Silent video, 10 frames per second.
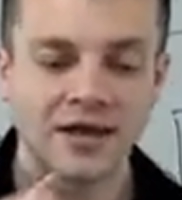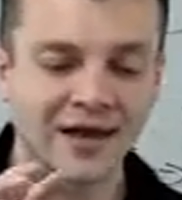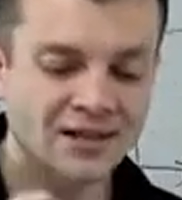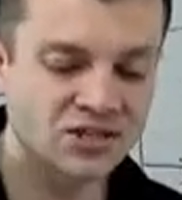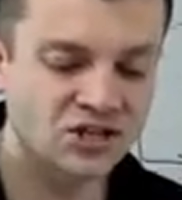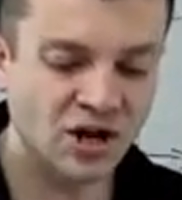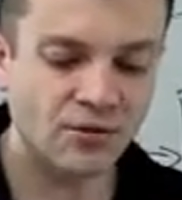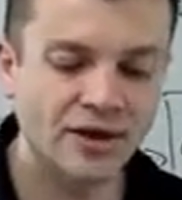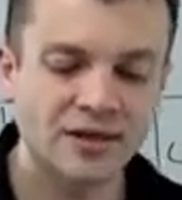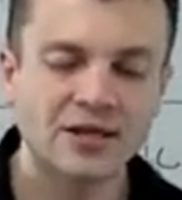and it
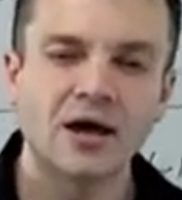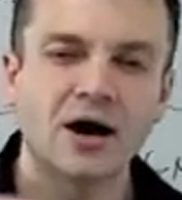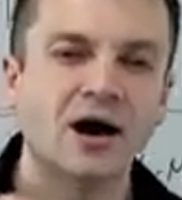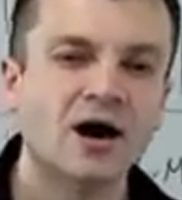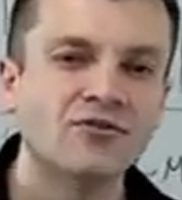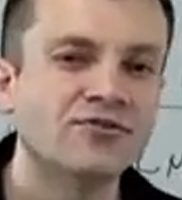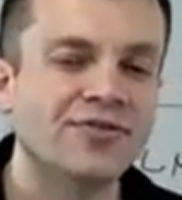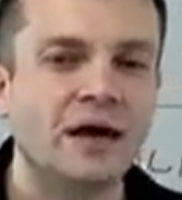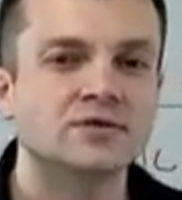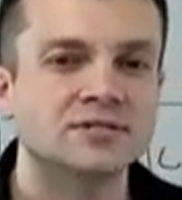generated
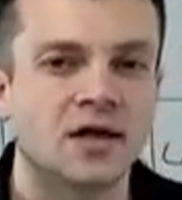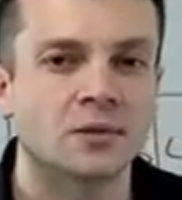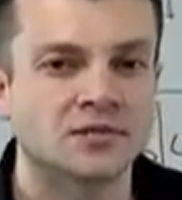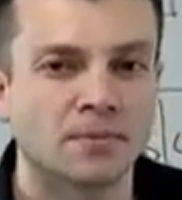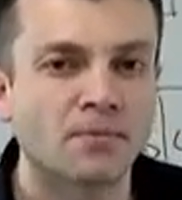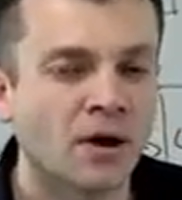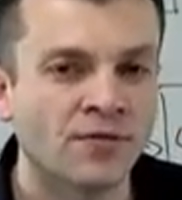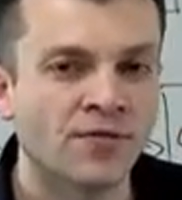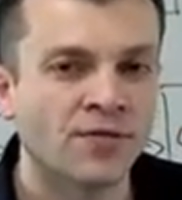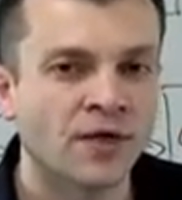$100,000 a
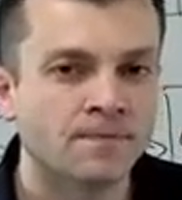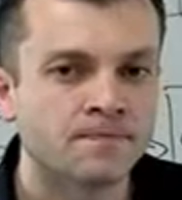month